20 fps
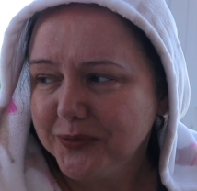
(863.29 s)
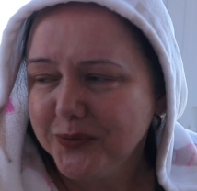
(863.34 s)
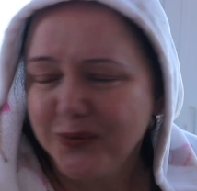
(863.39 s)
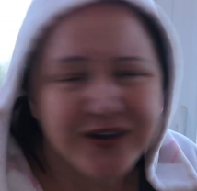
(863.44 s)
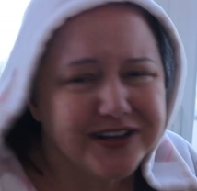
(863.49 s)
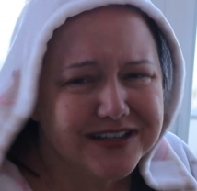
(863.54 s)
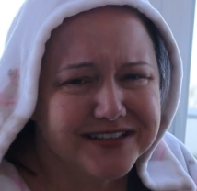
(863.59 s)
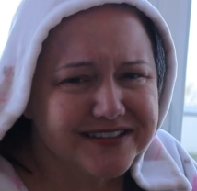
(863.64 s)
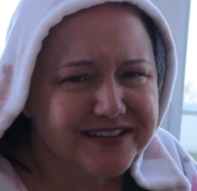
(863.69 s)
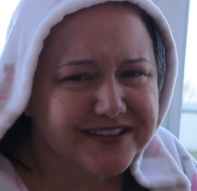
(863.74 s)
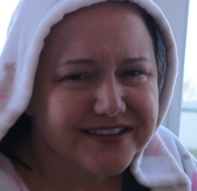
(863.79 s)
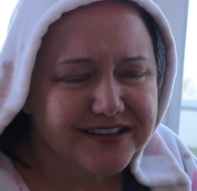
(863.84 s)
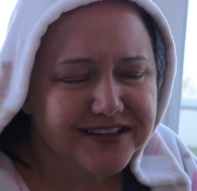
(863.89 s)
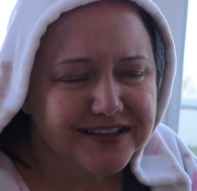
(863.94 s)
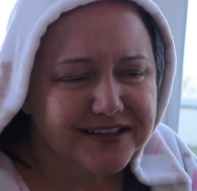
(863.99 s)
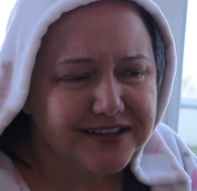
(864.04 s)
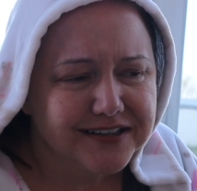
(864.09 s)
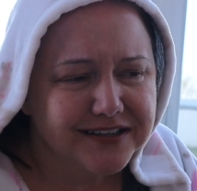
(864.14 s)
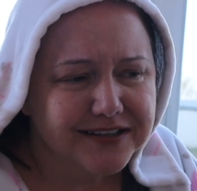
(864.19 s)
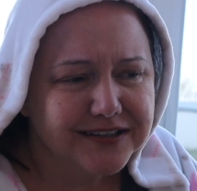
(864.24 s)
what?
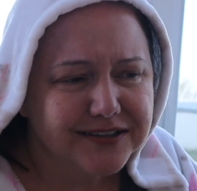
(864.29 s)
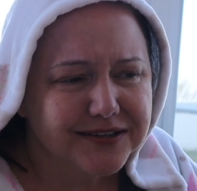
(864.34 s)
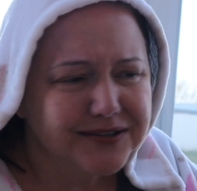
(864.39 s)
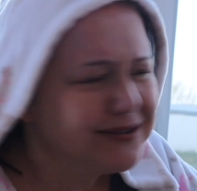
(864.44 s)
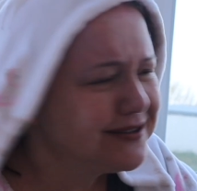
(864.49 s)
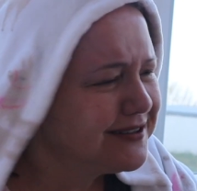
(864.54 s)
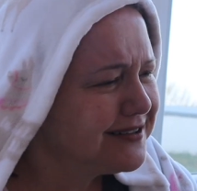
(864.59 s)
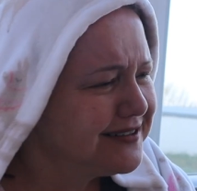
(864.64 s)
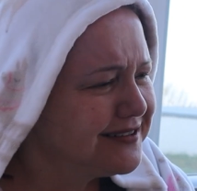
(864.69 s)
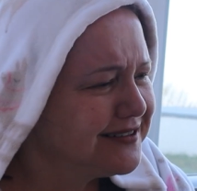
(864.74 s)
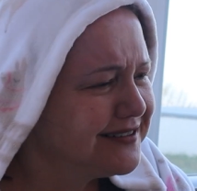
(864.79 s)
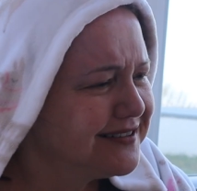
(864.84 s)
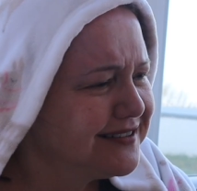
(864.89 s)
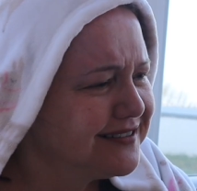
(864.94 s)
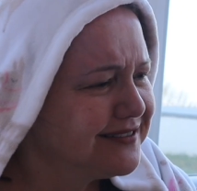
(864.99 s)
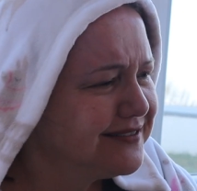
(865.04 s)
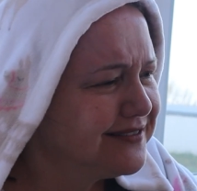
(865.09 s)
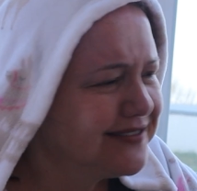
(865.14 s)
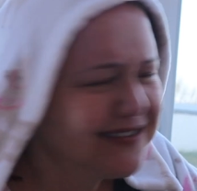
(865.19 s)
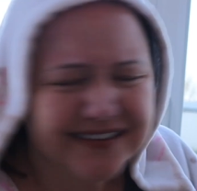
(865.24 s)
What?
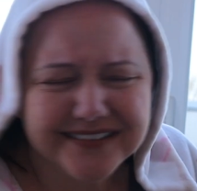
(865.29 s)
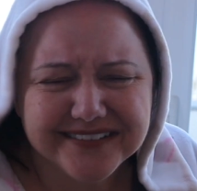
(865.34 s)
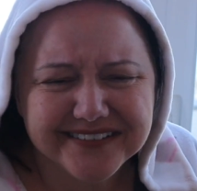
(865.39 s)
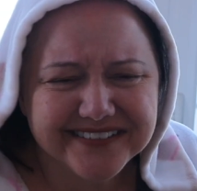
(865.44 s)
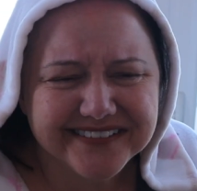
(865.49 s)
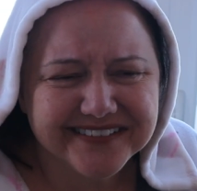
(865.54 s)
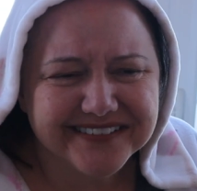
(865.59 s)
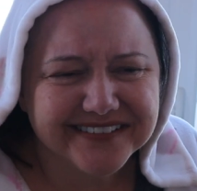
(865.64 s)
What?